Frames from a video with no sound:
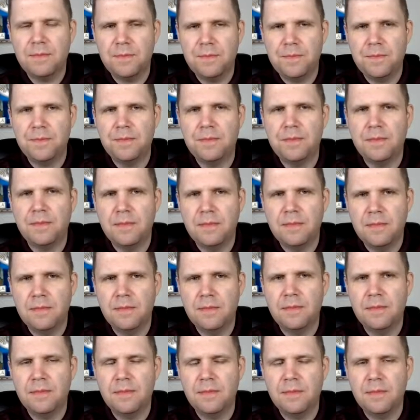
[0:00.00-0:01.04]

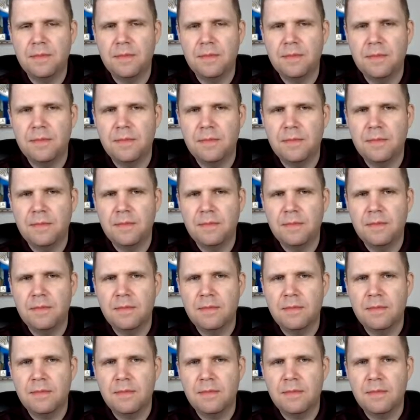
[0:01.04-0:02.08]

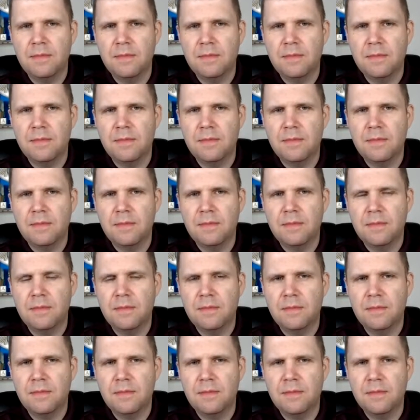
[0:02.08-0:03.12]

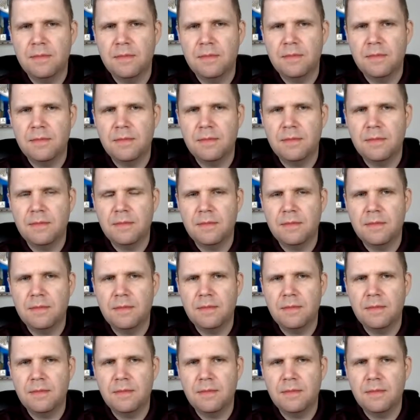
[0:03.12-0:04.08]
(not speaking)